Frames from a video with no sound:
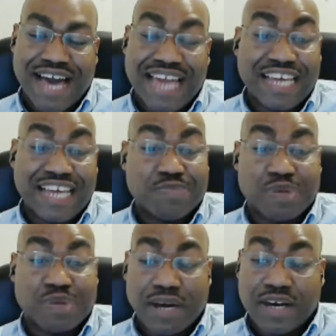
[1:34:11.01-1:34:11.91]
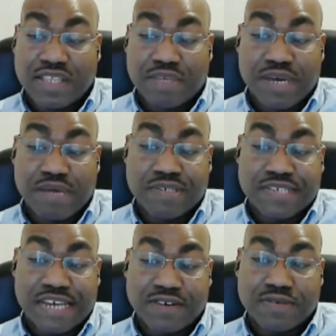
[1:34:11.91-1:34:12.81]
I like to put my ugly babies
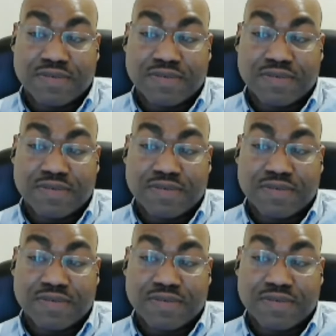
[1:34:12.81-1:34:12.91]
out